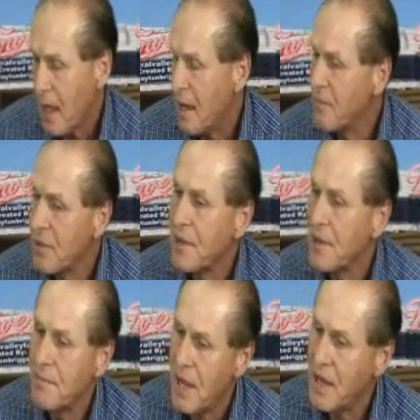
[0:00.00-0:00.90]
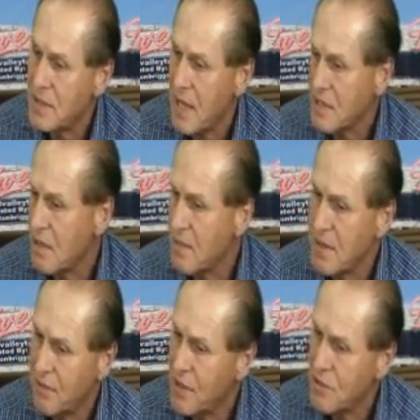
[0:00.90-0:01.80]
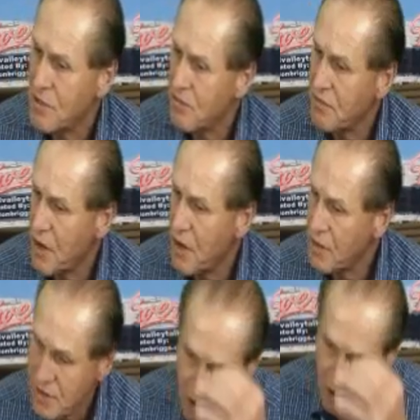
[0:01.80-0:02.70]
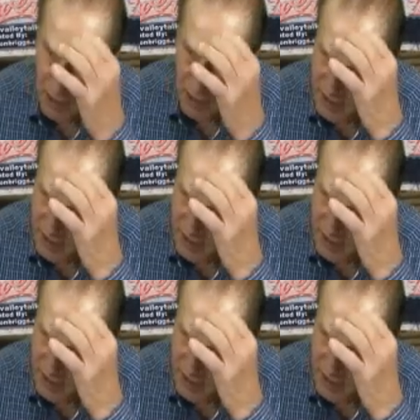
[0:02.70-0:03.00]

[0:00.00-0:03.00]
I'm really amazed that some of the Fresno folks and our